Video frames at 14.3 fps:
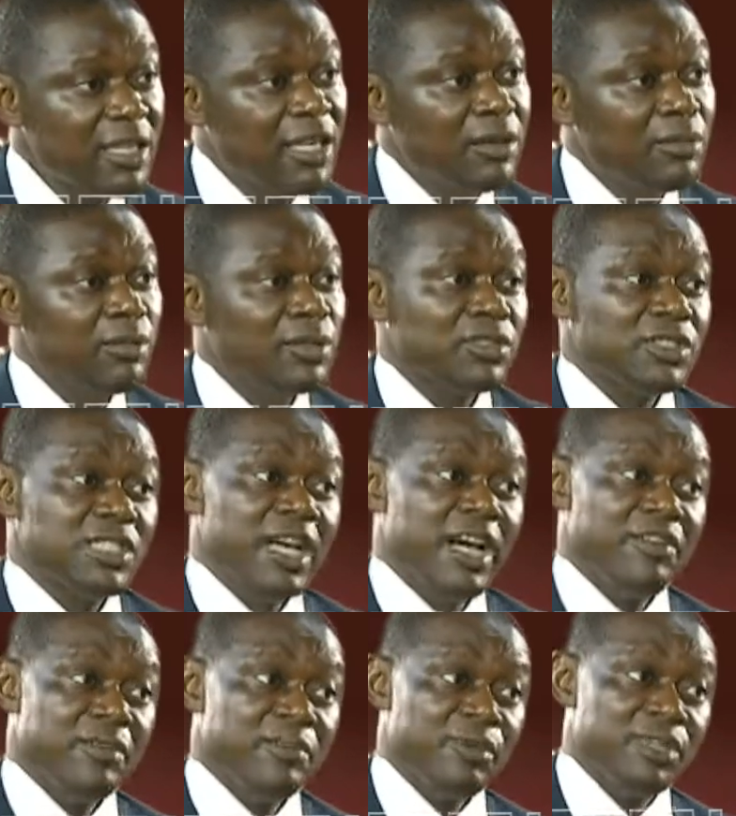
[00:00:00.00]
Must it
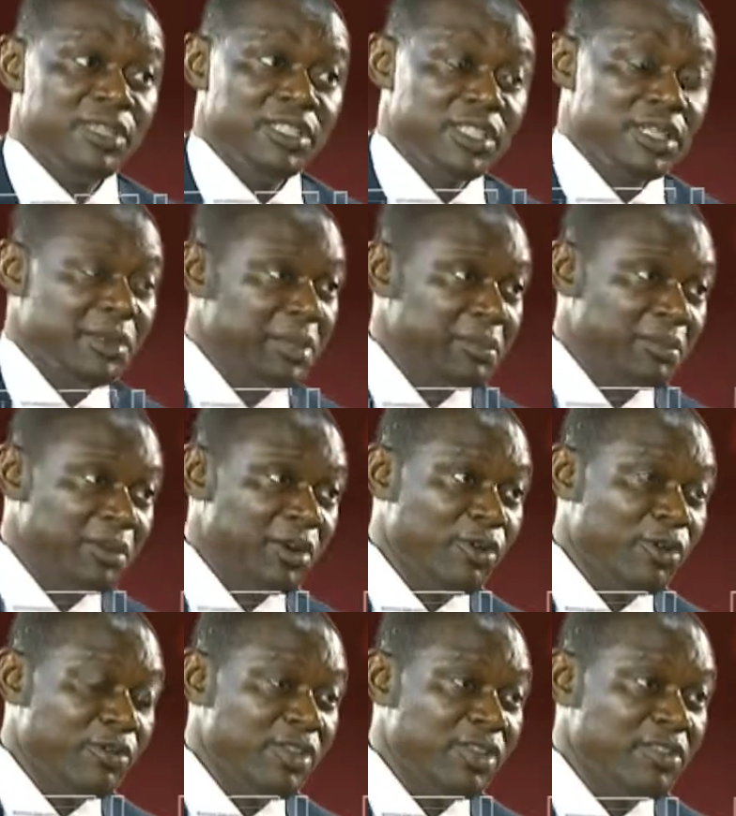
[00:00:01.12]
have a political
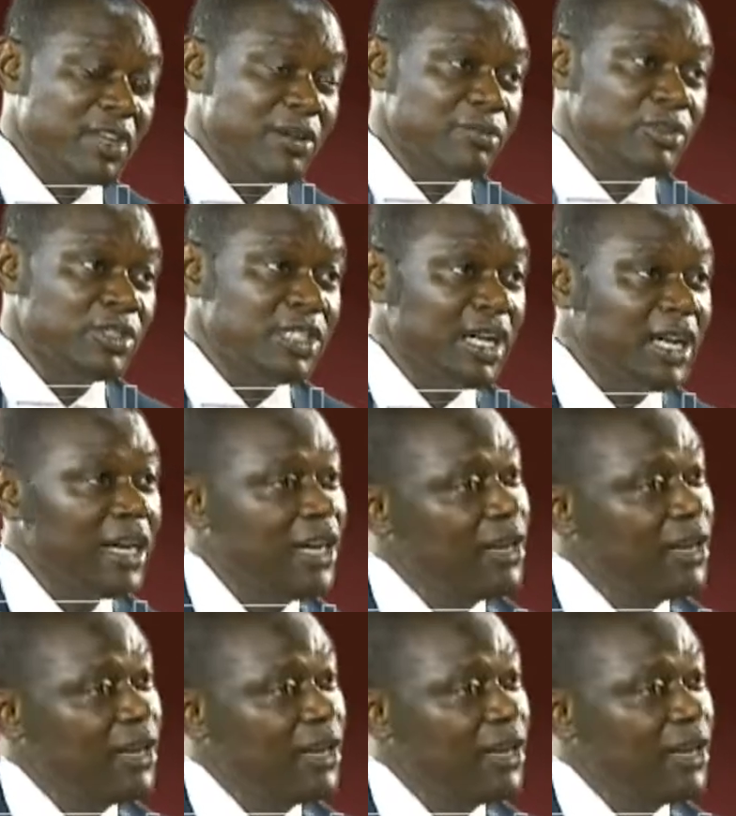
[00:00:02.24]
office in Abuja?